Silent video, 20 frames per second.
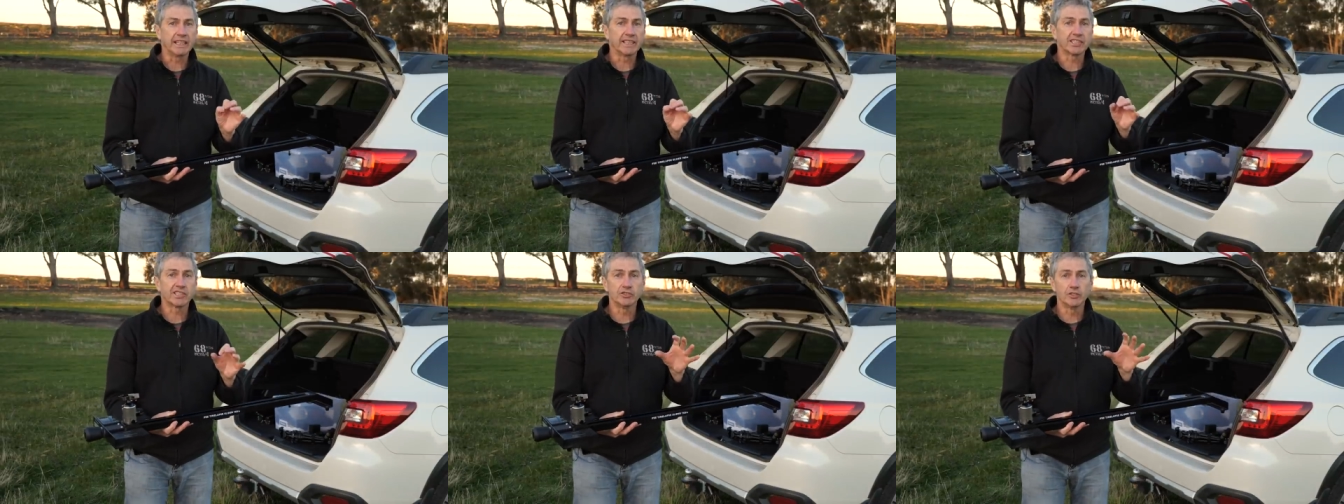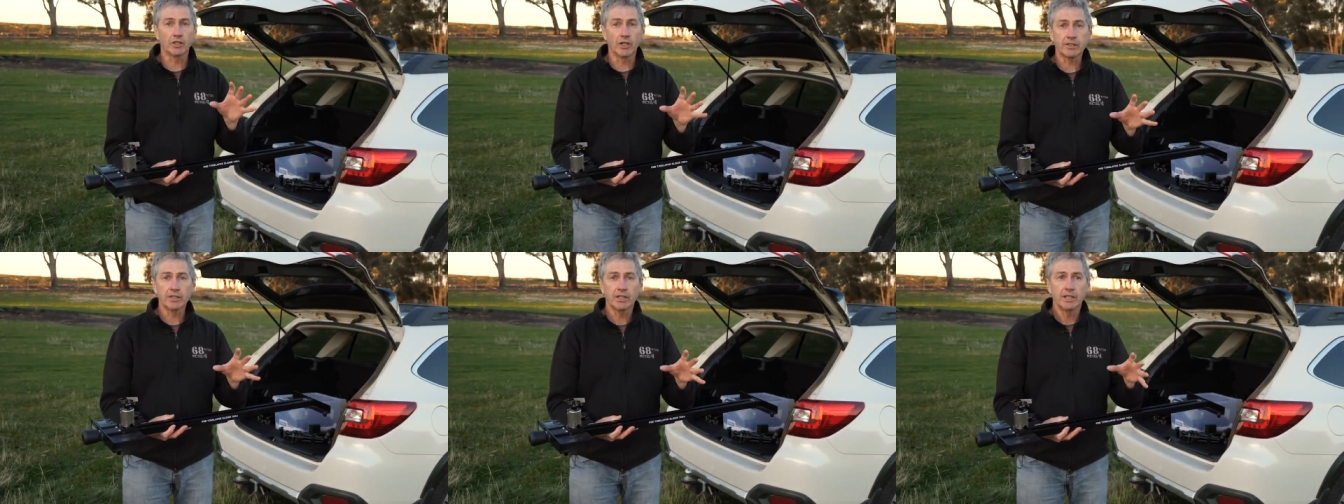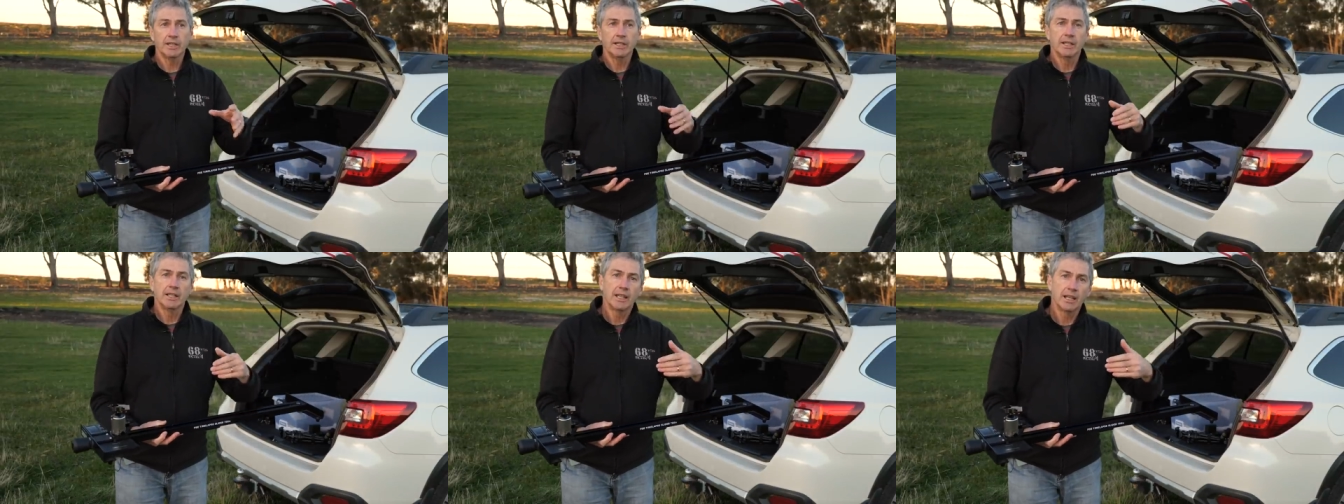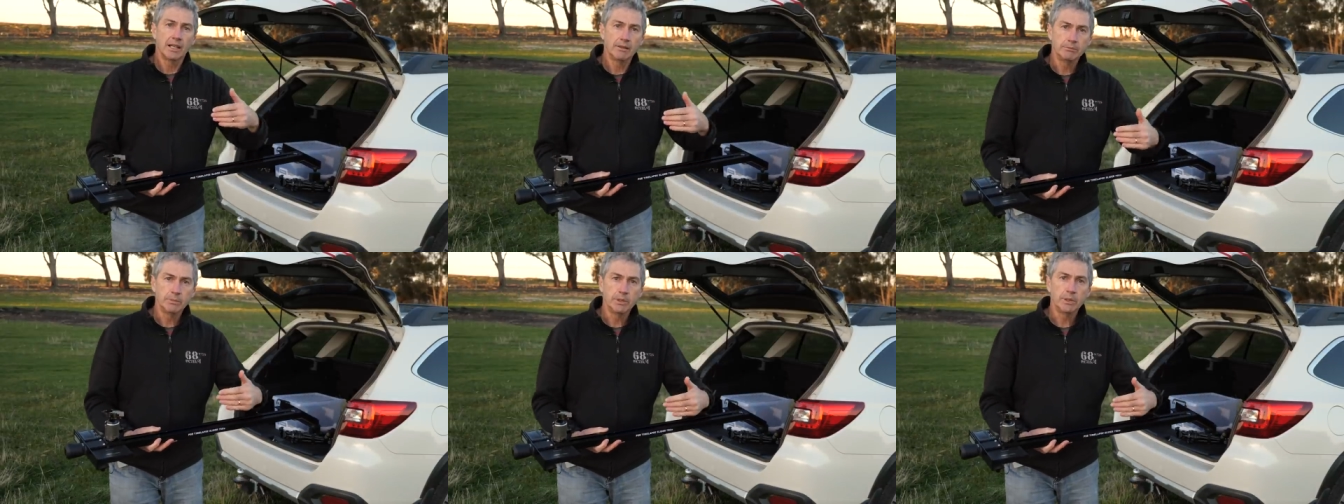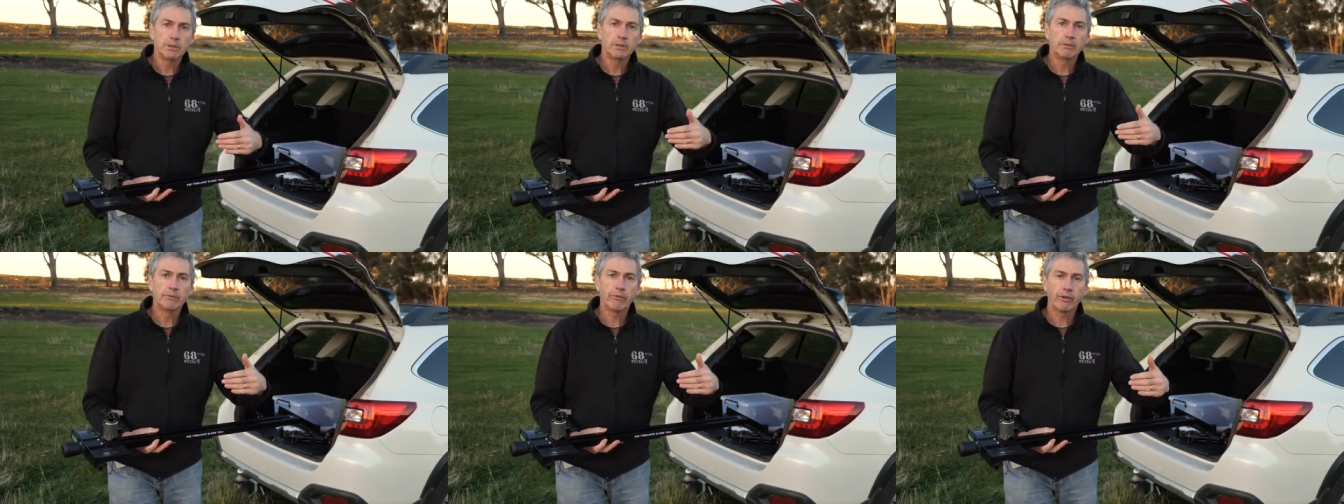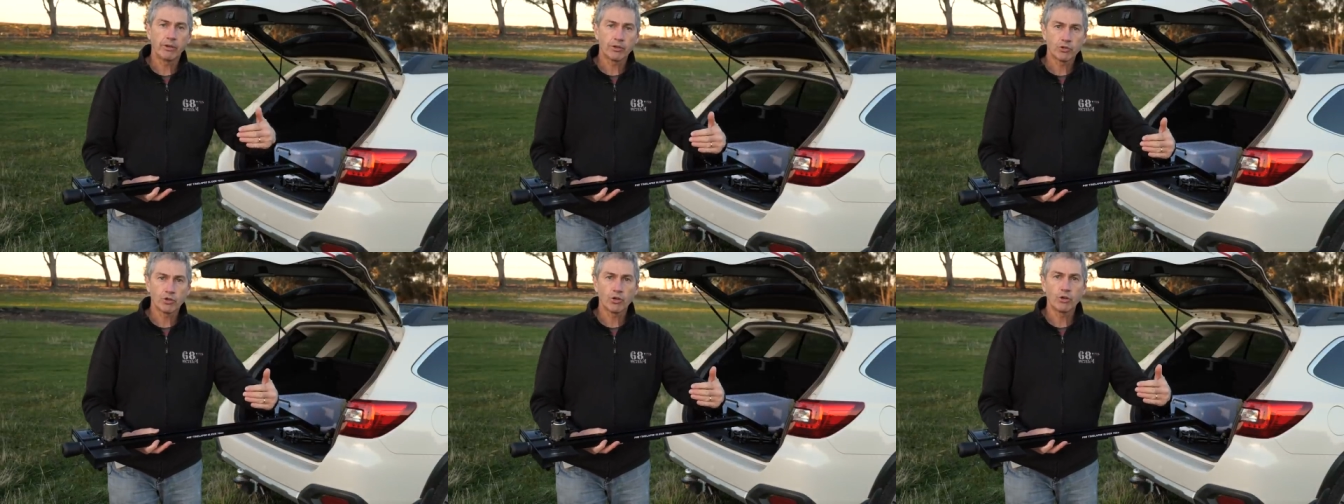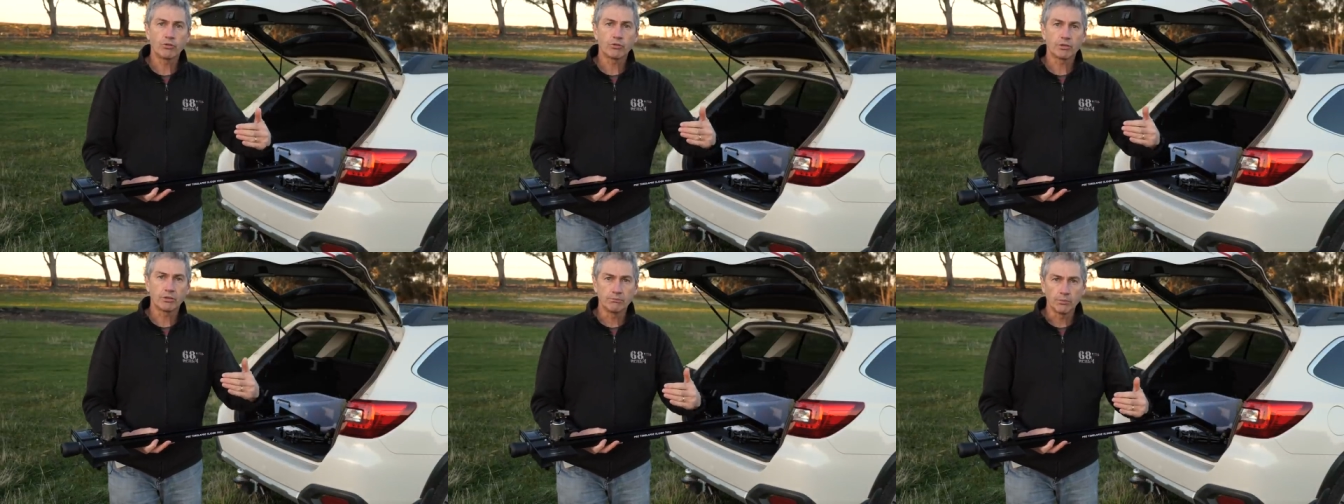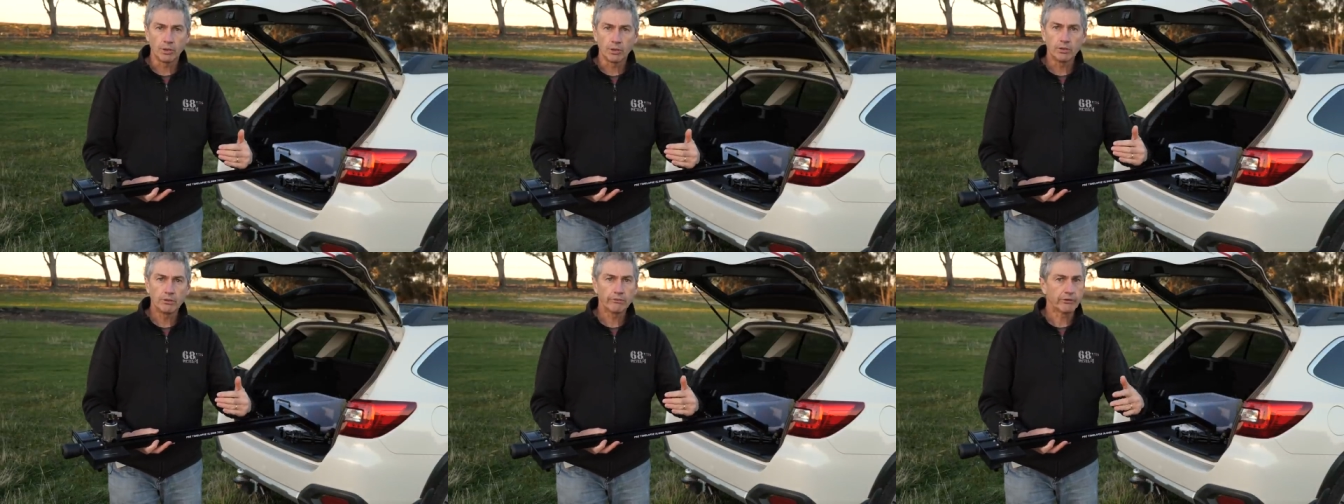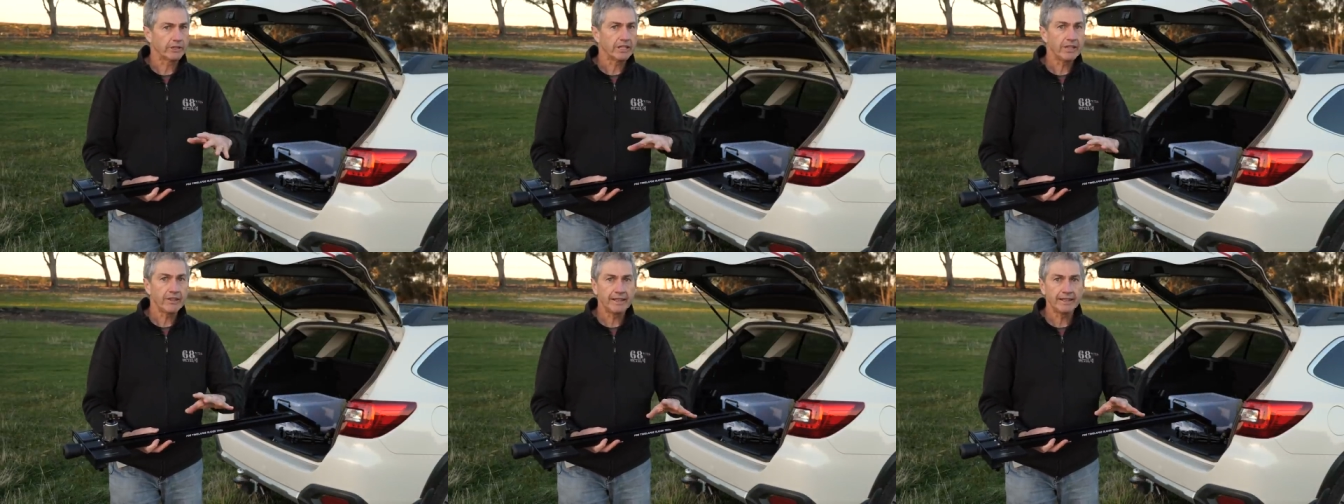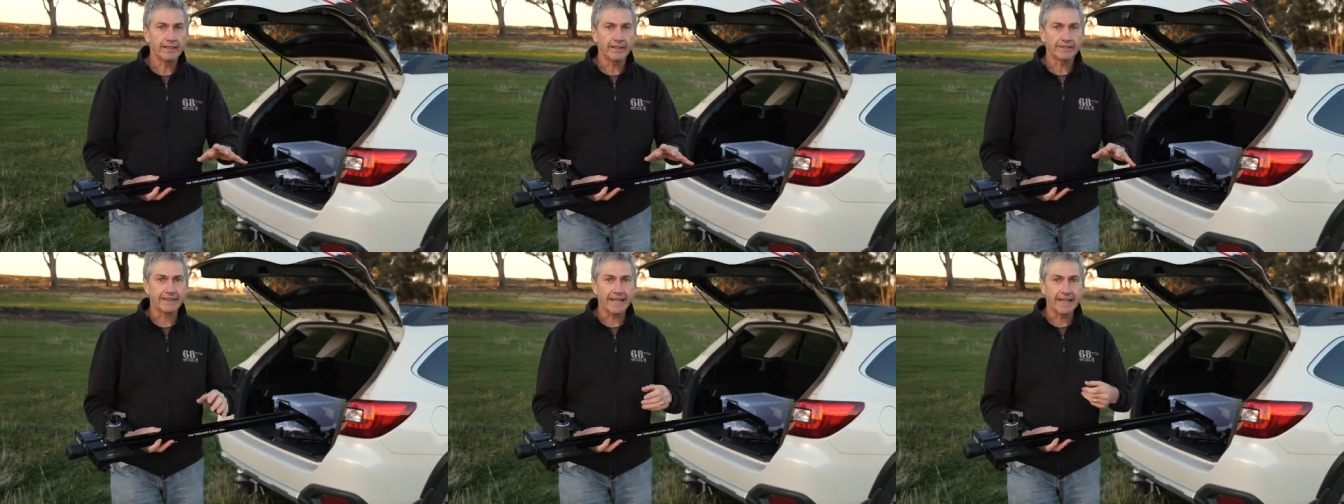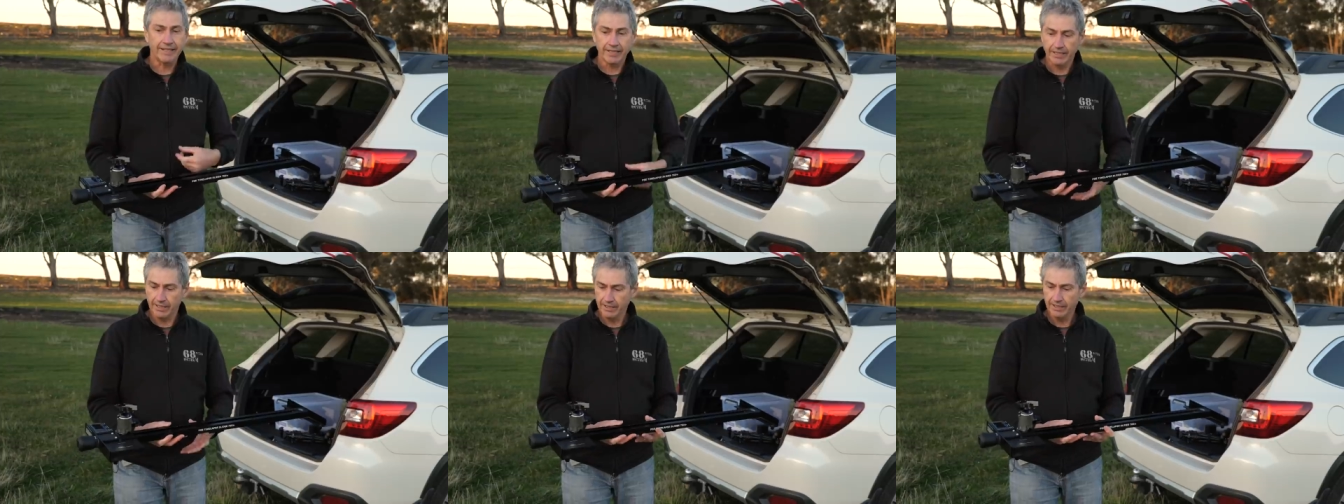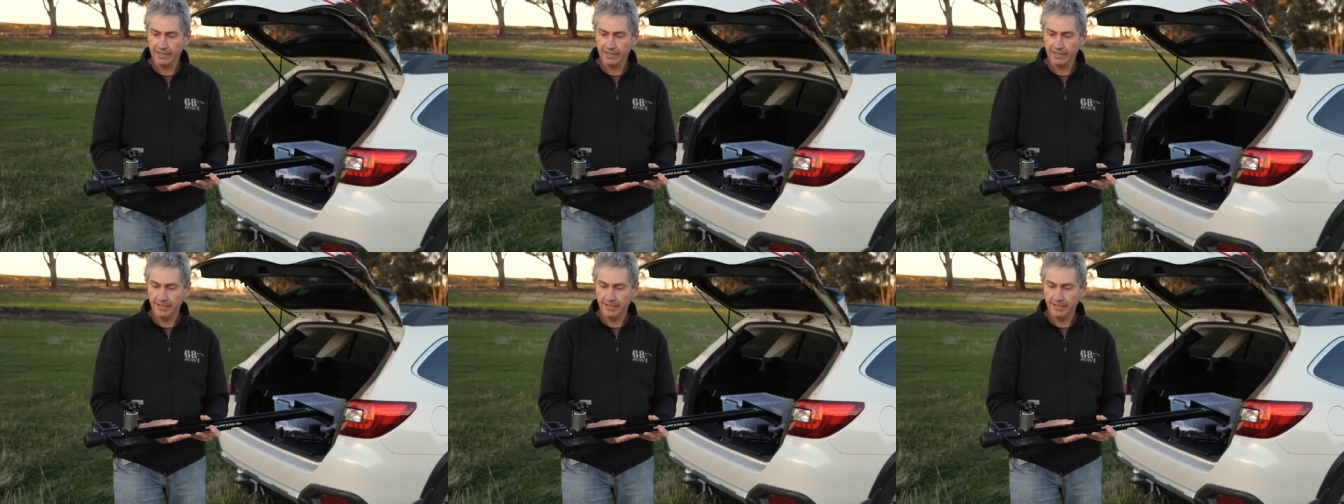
It's not a move, shoot, move or anything like that.